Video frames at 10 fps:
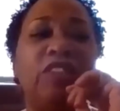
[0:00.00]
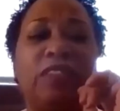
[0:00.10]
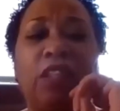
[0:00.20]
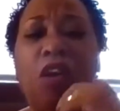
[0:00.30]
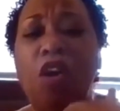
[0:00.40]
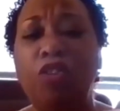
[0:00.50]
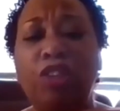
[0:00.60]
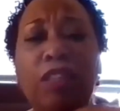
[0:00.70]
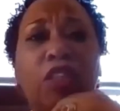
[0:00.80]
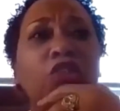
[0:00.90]
She said, "Oh,
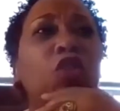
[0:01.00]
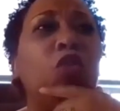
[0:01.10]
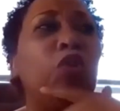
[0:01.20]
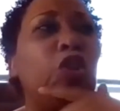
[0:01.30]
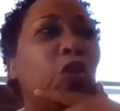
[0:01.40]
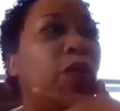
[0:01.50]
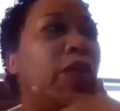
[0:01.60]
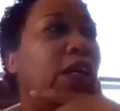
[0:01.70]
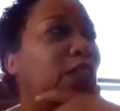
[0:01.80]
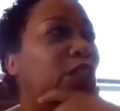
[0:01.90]
she looks so cute
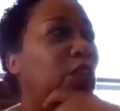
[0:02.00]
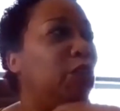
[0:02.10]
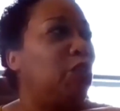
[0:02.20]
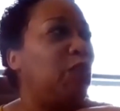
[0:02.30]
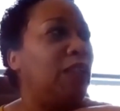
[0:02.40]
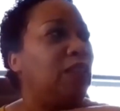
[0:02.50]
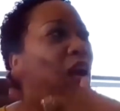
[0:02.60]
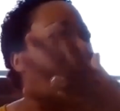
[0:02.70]
in that little dress.